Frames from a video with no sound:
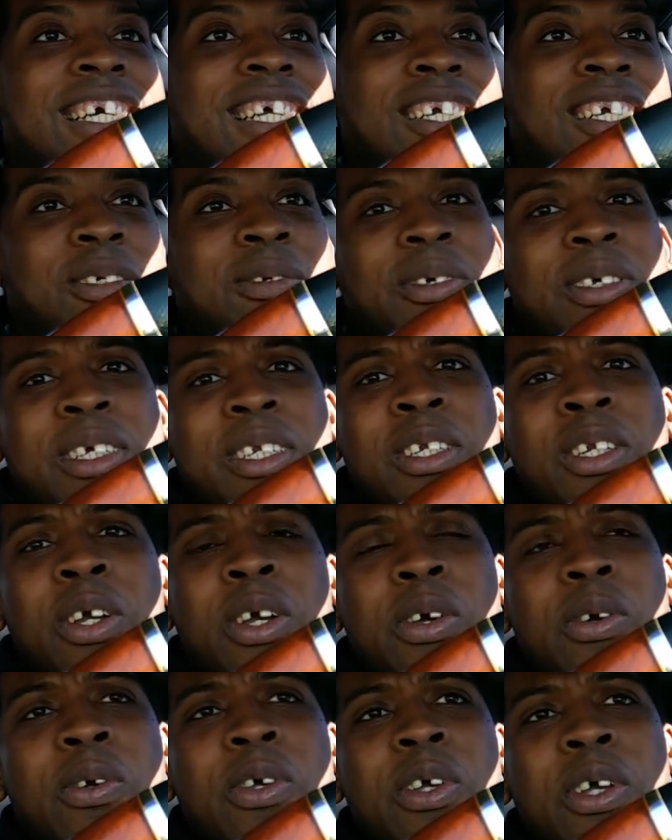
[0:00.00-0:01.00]
There's really
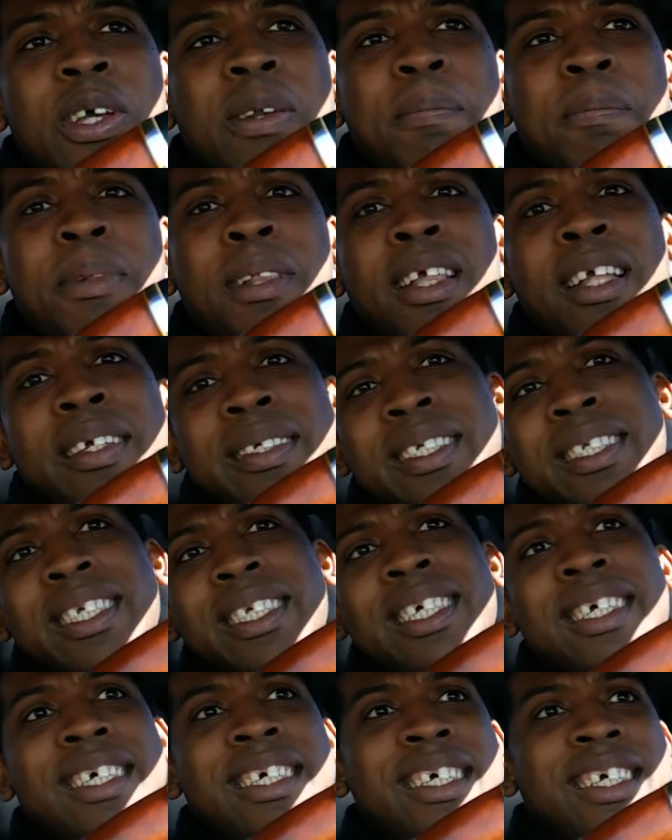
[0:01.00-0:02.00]
no good place
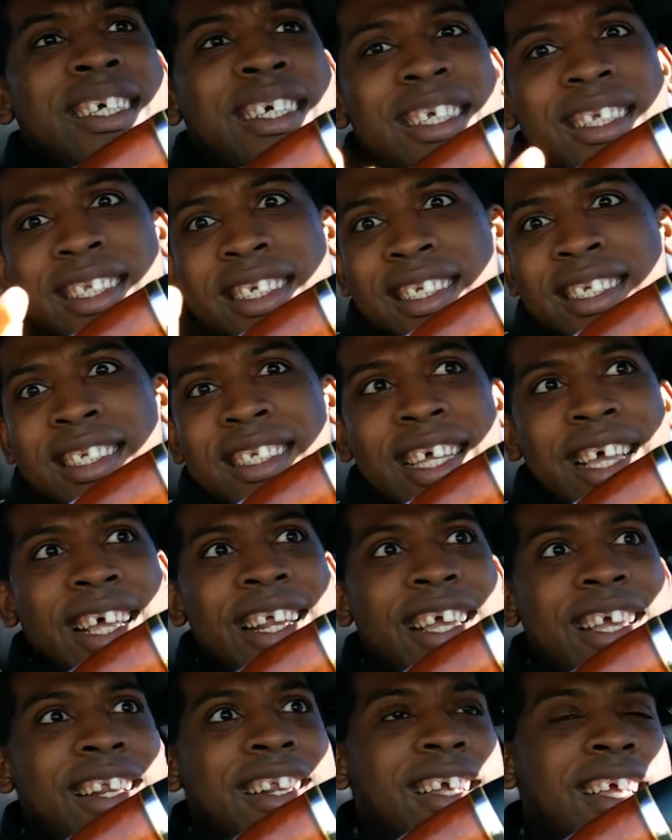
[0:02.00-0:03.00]
to set
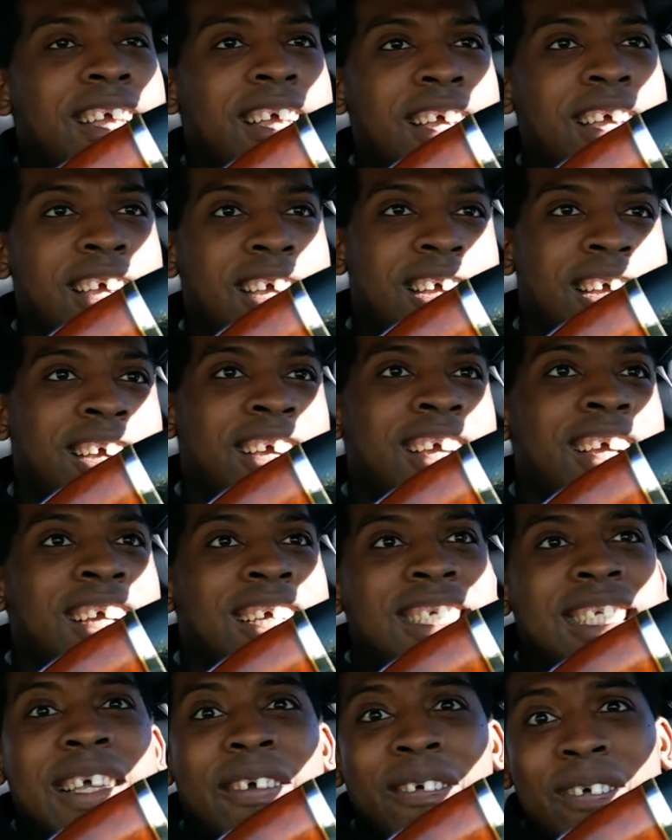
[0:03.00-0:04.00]
it.
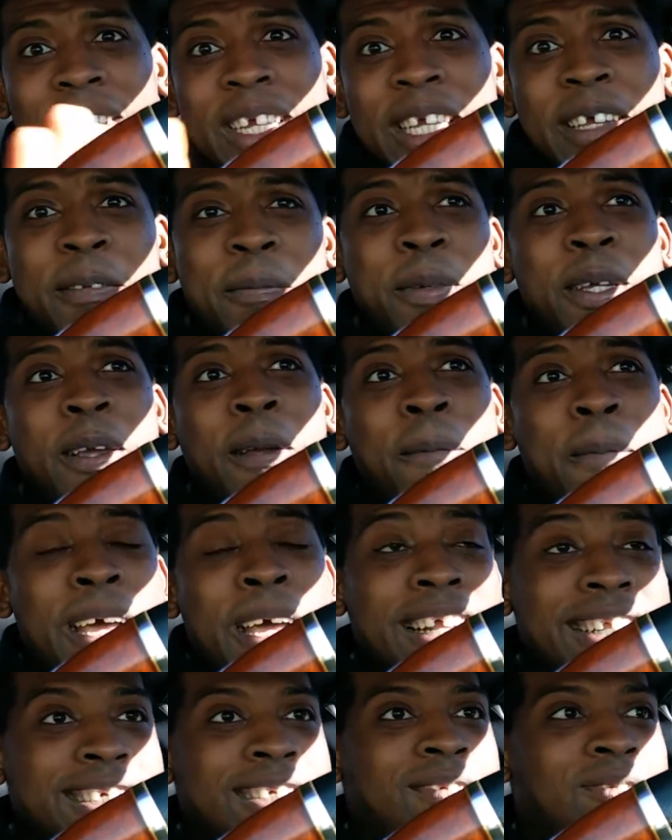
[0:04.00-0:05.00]
So forgive me
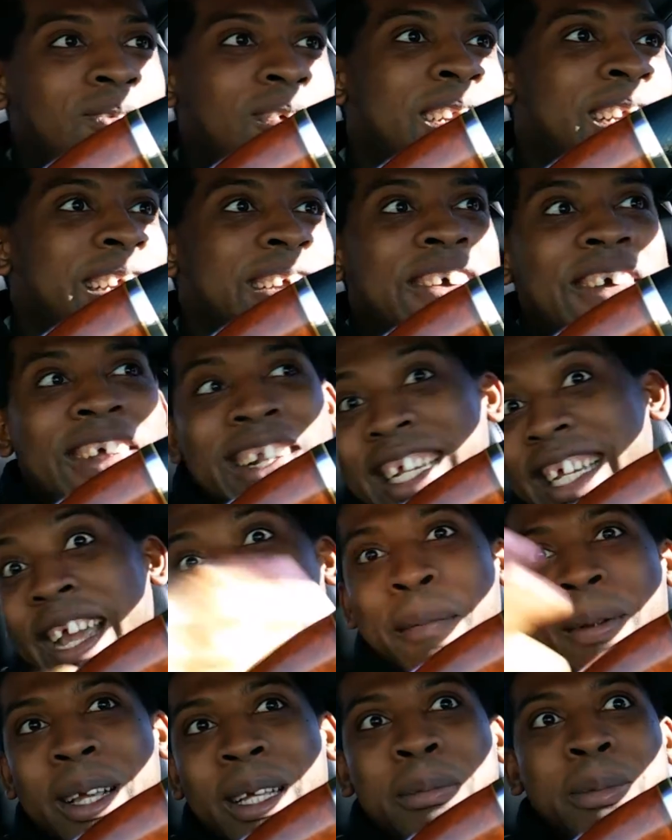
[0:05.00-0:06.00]
about this video and the
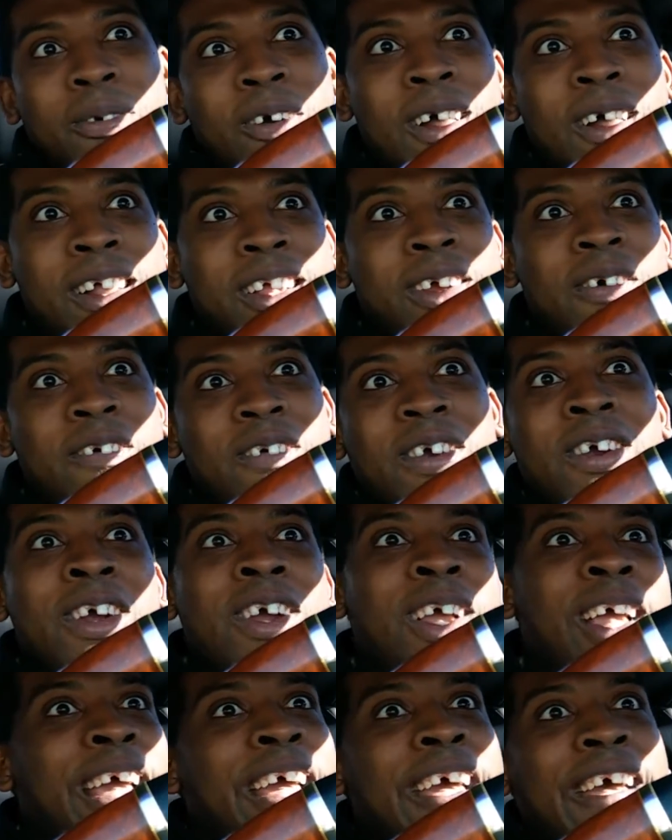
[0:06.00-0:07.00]
camera keeps falling over
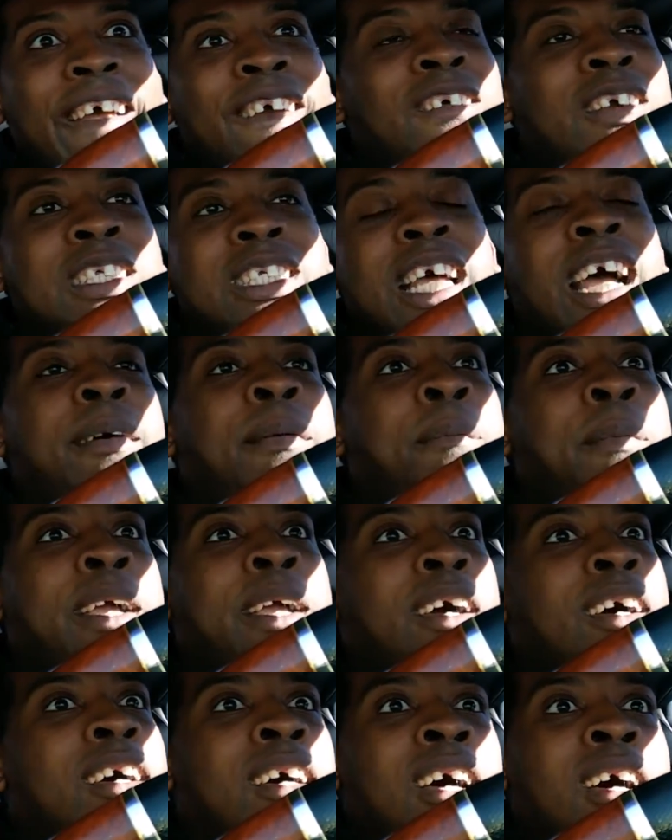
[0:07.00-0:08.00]
every time I
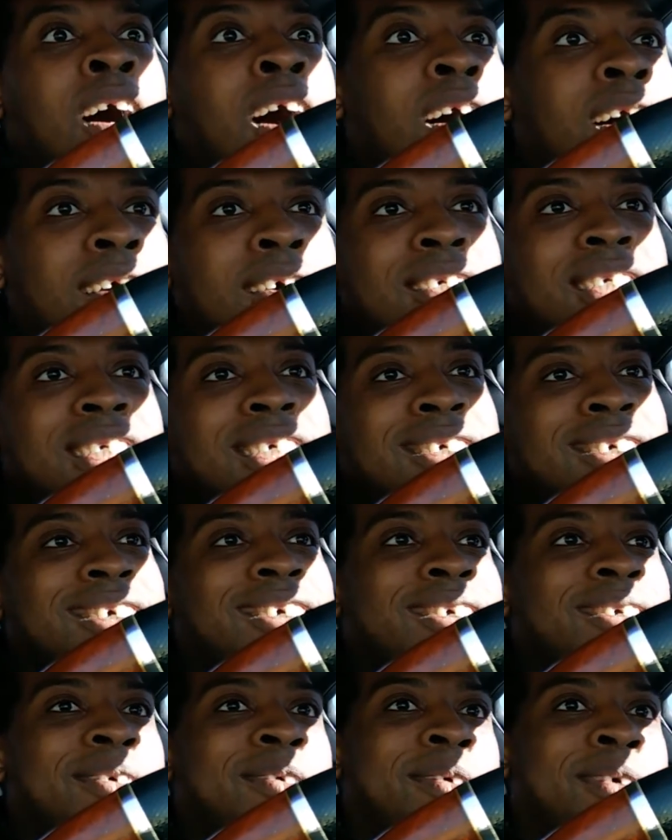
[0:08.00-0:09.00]
make a hard
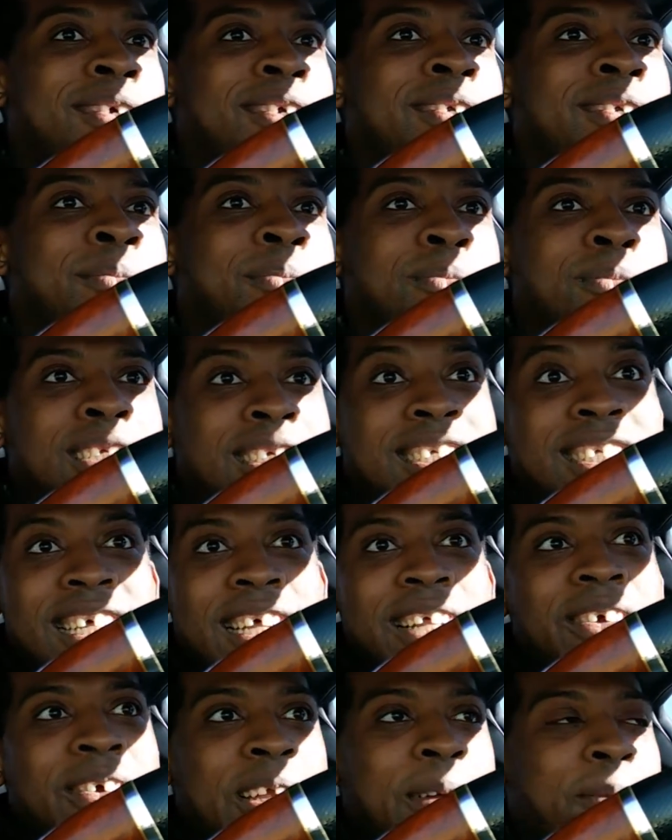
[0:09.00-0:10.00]
turn or
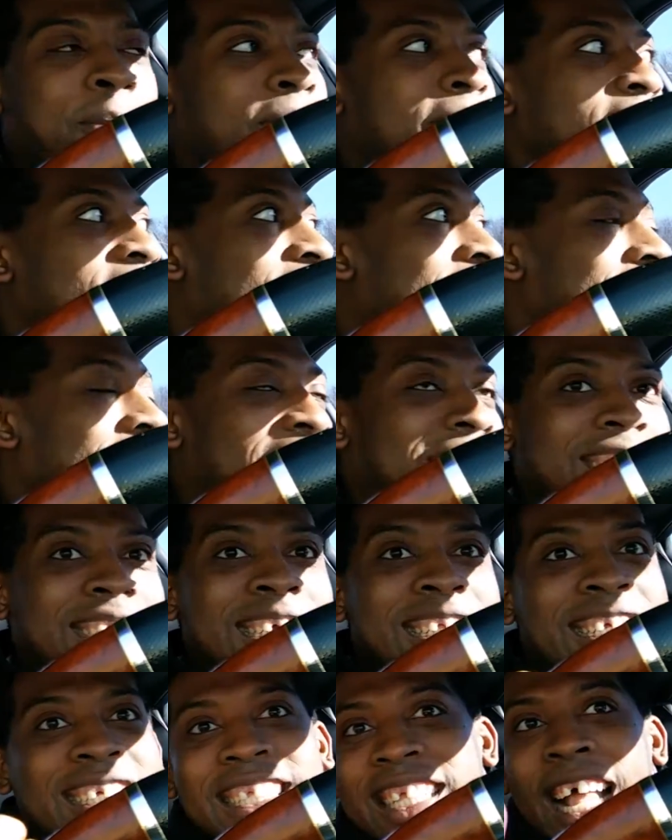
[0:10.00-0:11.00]
accelerate pretty hard or
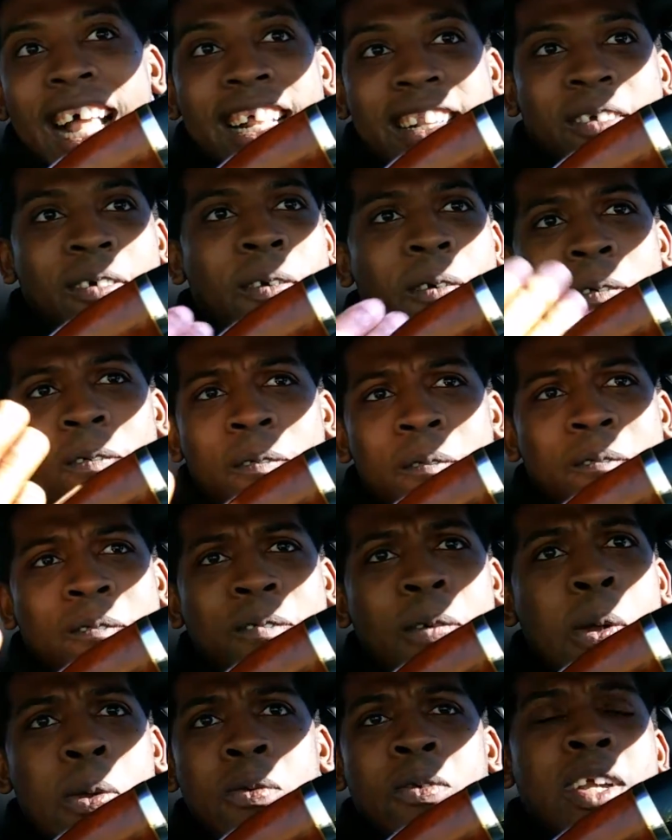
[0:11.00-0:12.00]
something. The whole
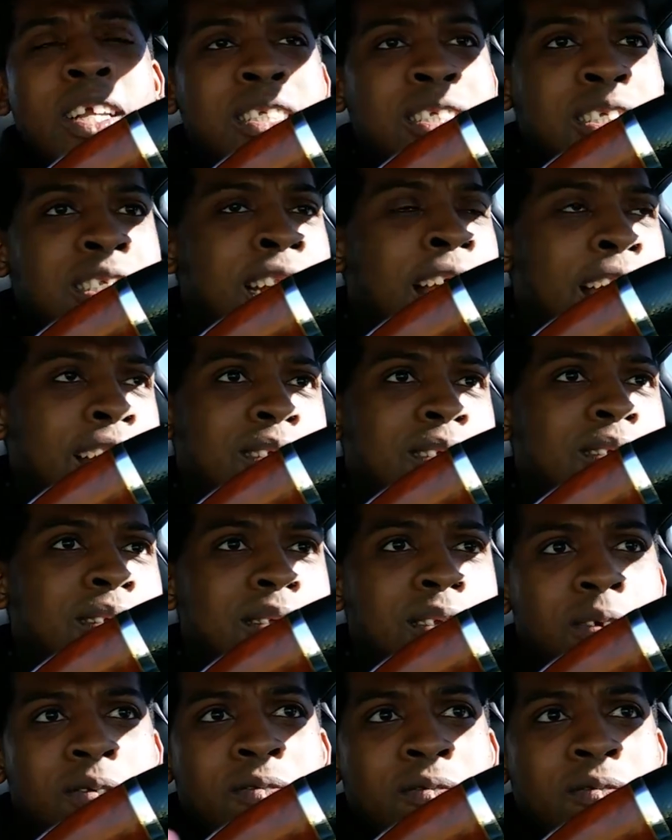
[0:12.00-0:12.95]
phone gets knocked over.